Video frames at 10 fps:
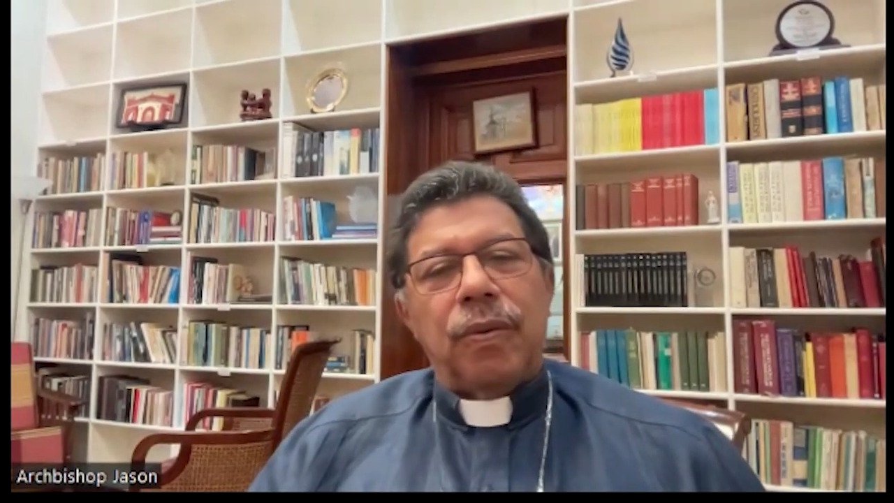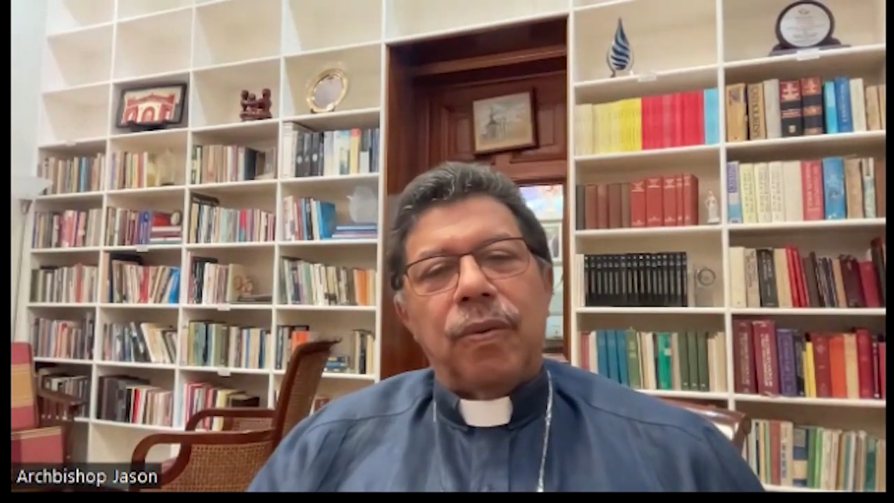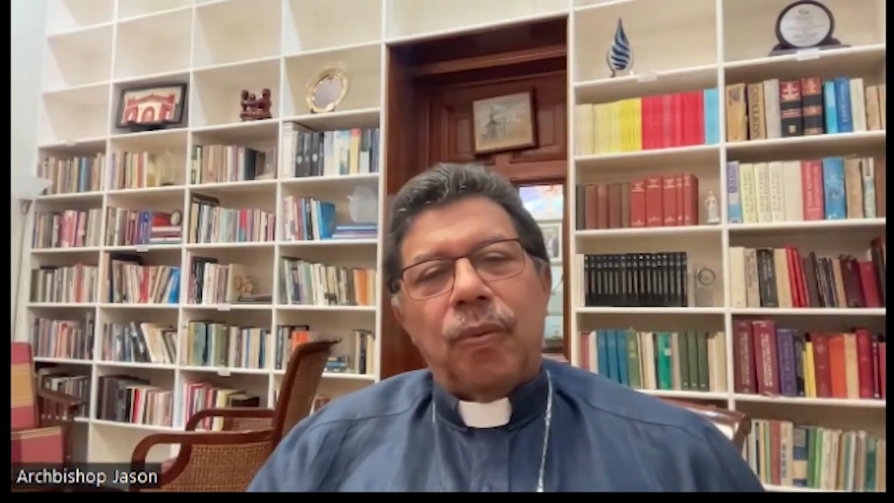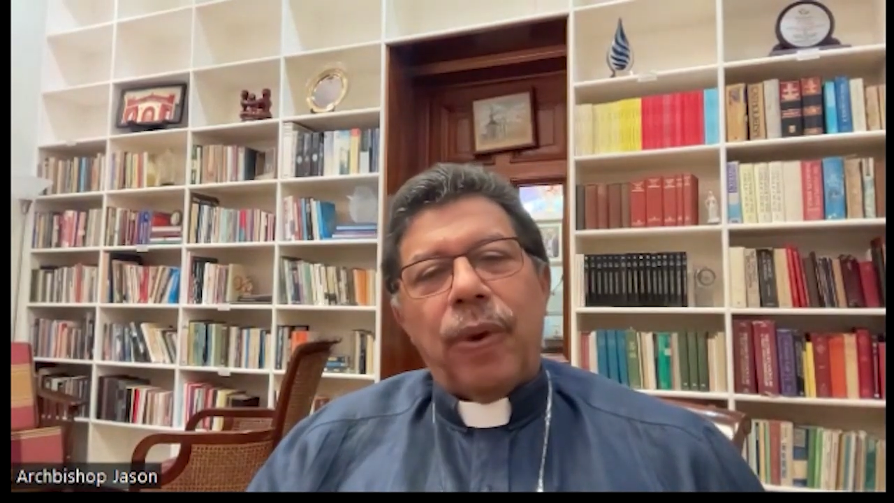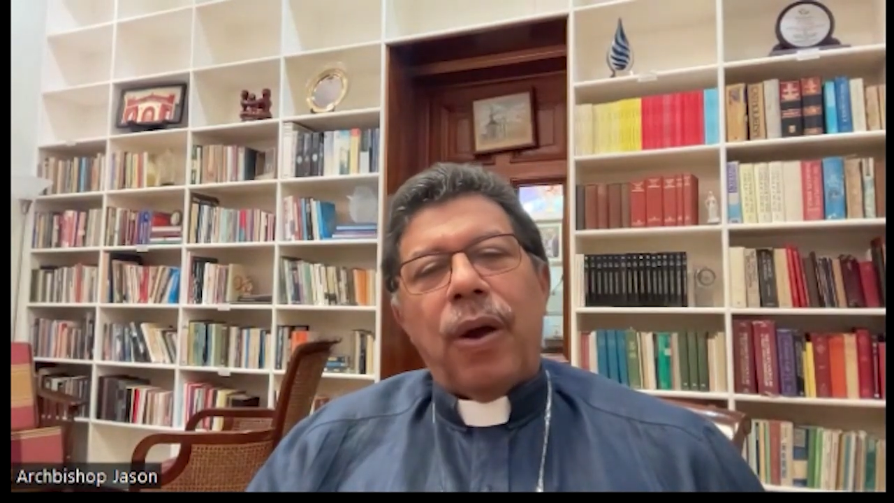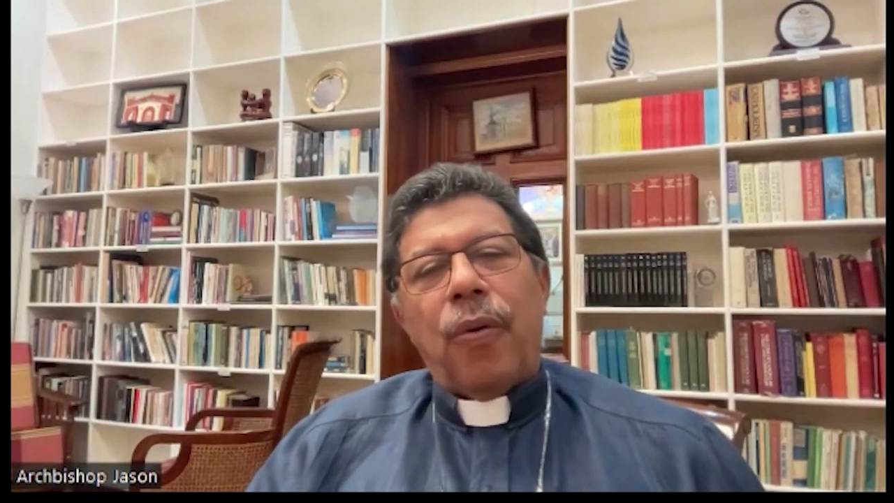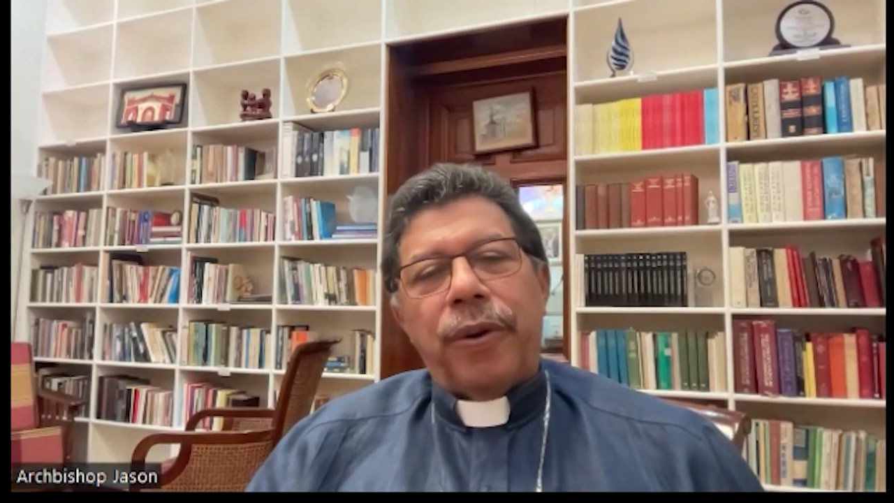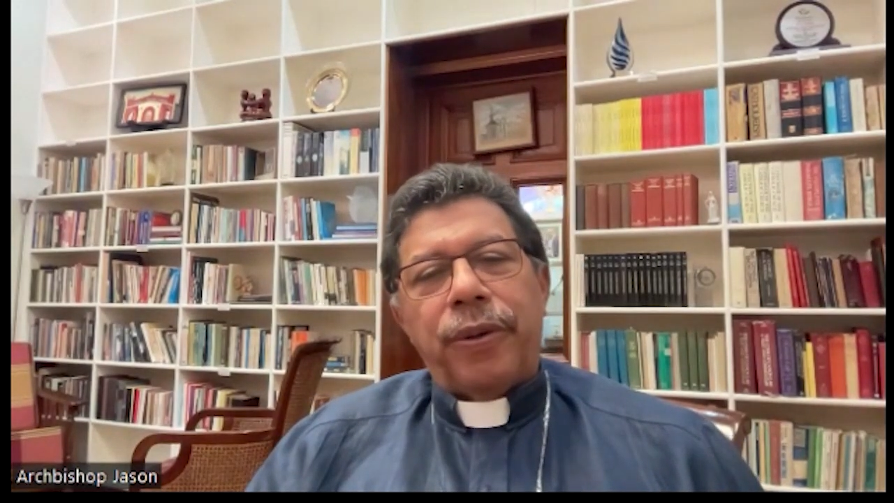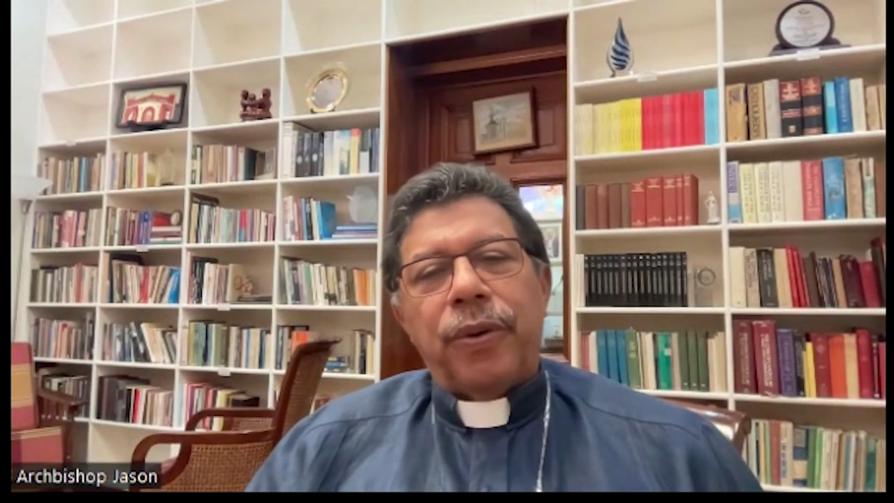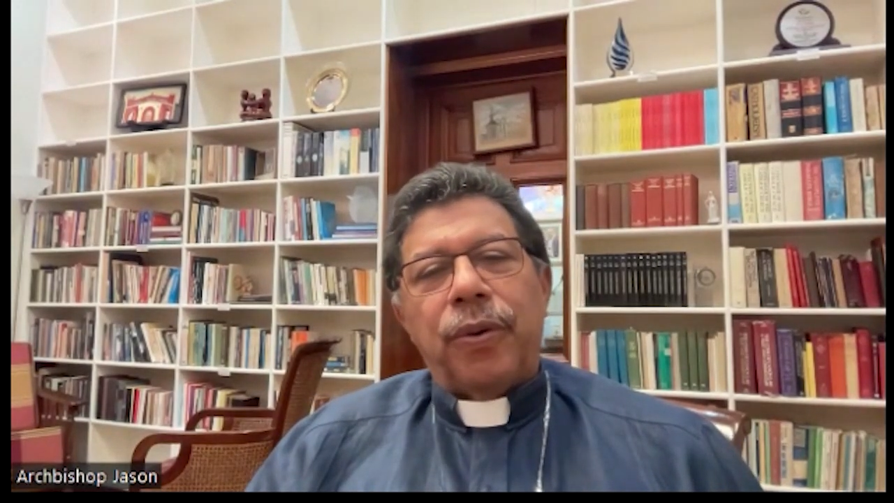where I
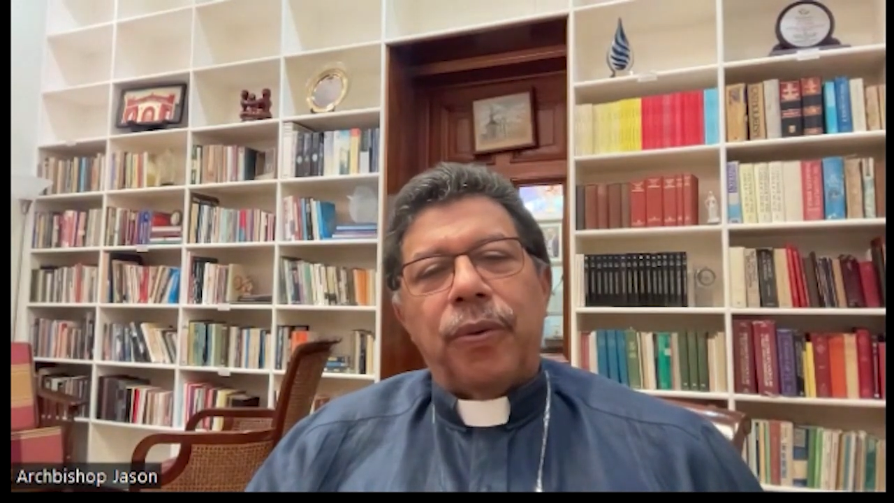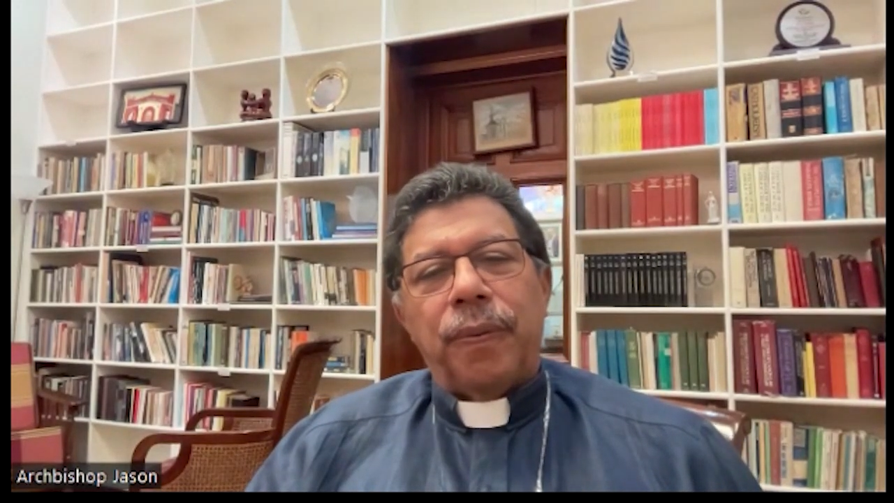want to go.